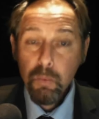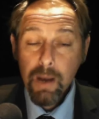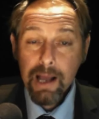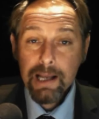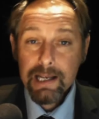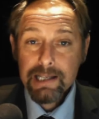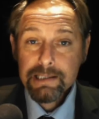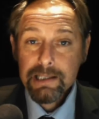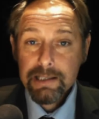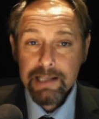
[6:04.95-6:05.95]
Where
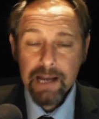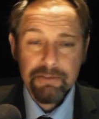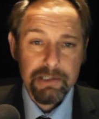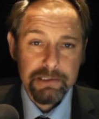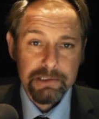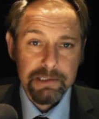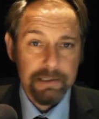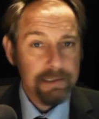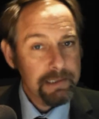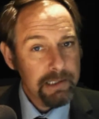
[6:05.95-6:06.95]
is the evidence?
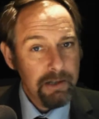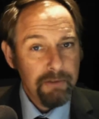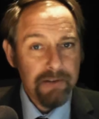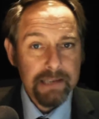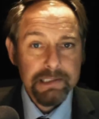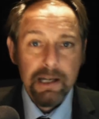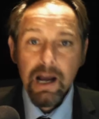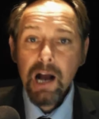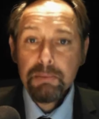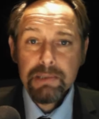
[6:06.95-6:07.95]
Friends,
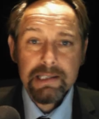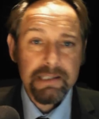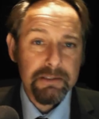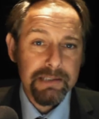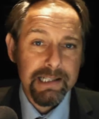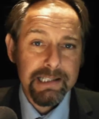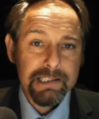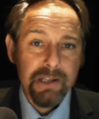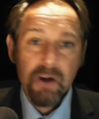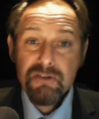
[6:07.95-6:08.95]
our political
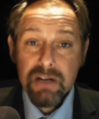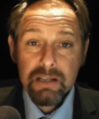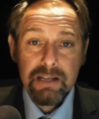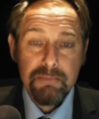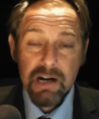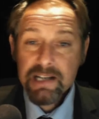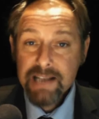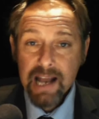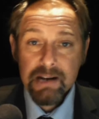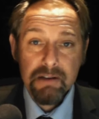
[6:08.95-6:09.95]
leaders are nothing but a
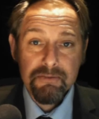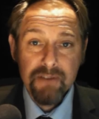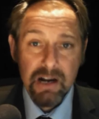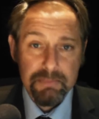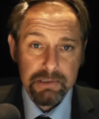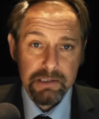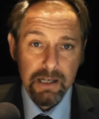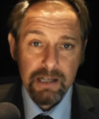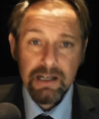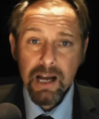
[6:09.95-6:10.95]
den of vipers,
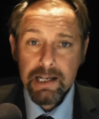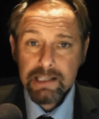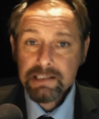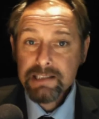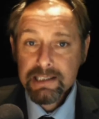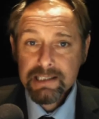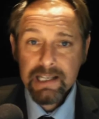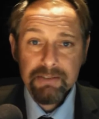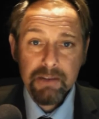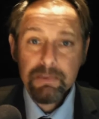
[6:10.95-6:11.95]
lying and
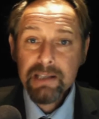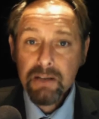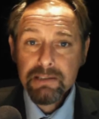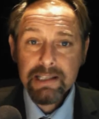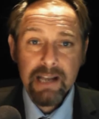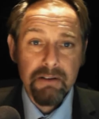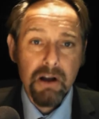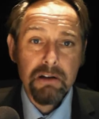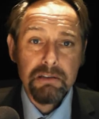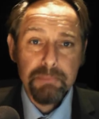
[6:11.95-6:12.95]
deceiving with only their
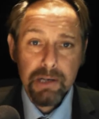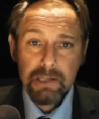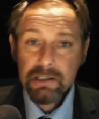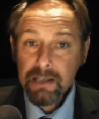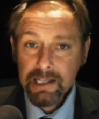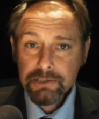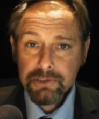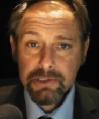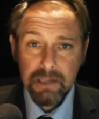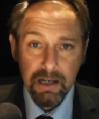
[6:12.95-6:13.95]
own personal
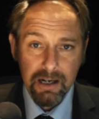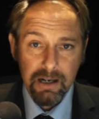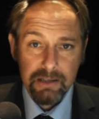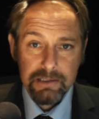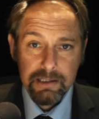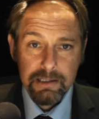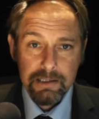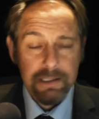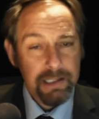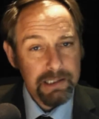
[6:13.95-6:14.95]
interests at heart.
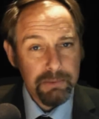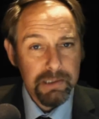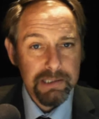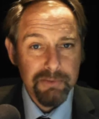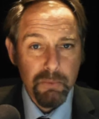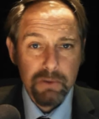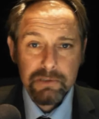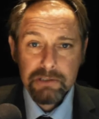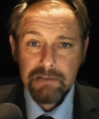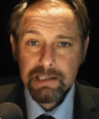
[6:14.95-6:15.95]
In the words of a
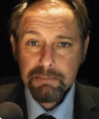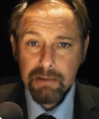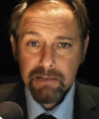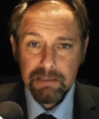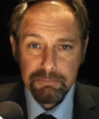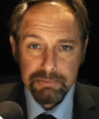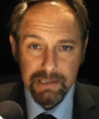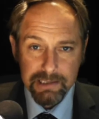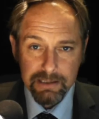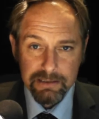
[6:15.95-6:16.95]
once great American
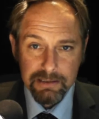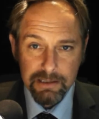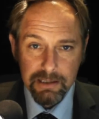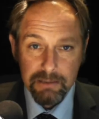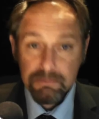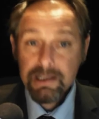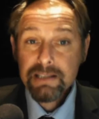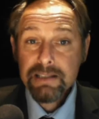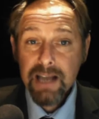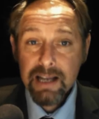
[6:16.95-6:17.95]
president, we
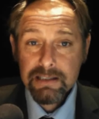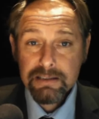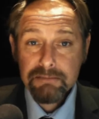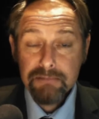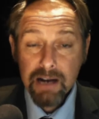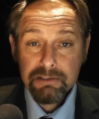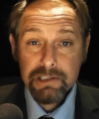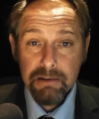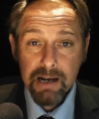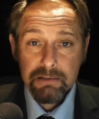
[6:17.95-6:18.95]
intend to
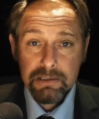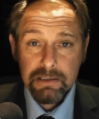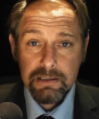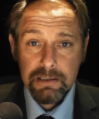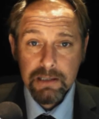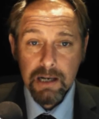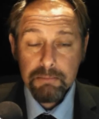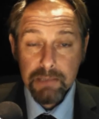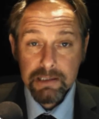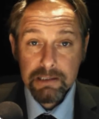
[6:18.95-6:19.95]
rout you out,
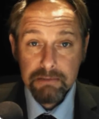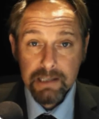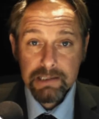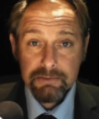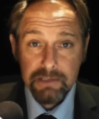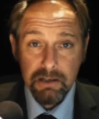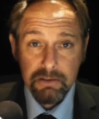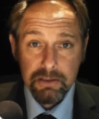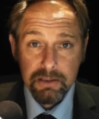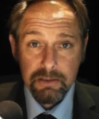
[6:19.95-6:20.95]
and by the grace of
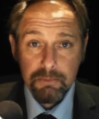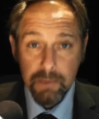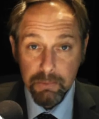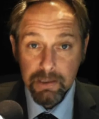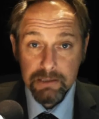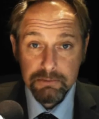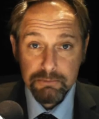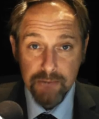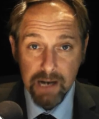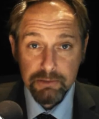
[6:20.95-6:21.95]
God, we will
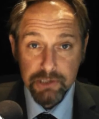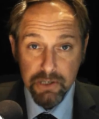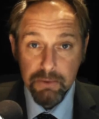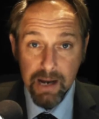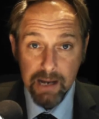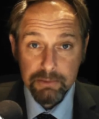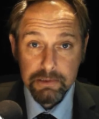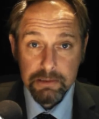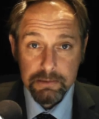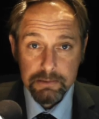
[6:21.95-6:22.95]
rout you out.